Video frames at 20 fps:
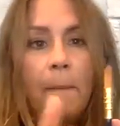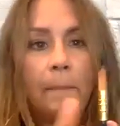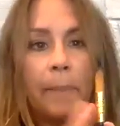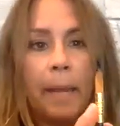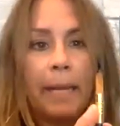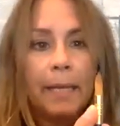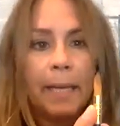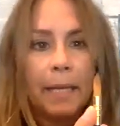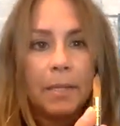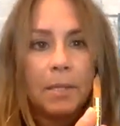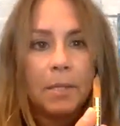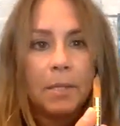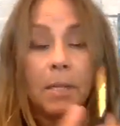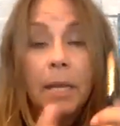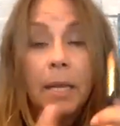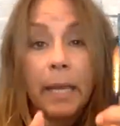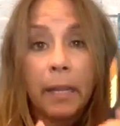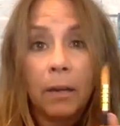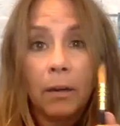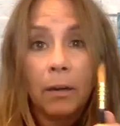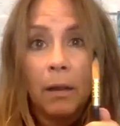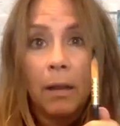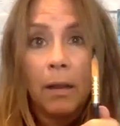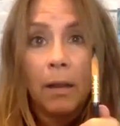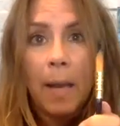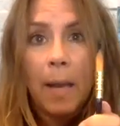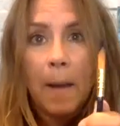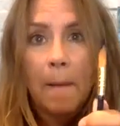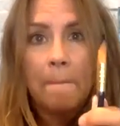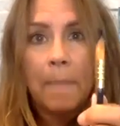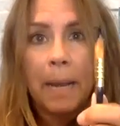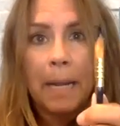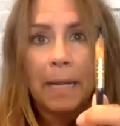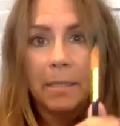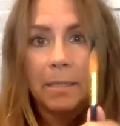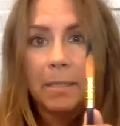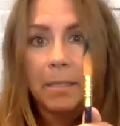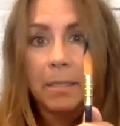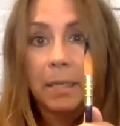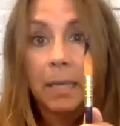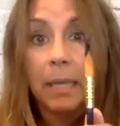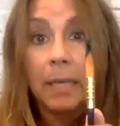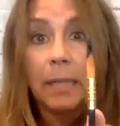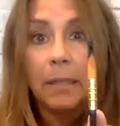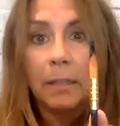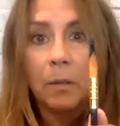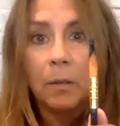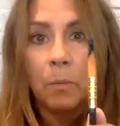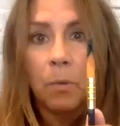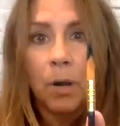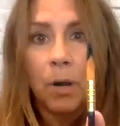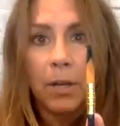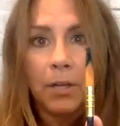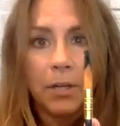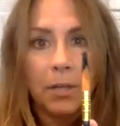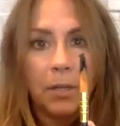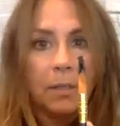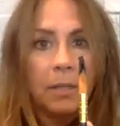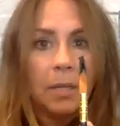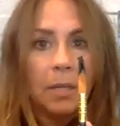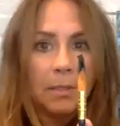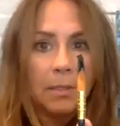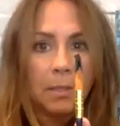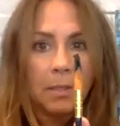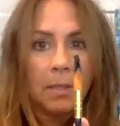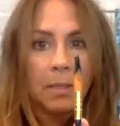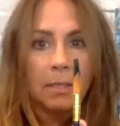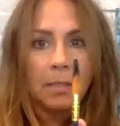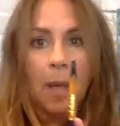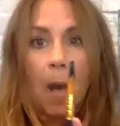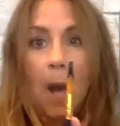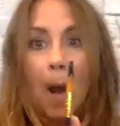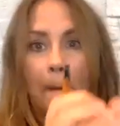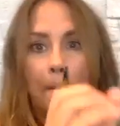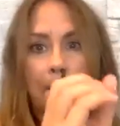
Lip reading: Paint gets in here, my skinny little brush does this.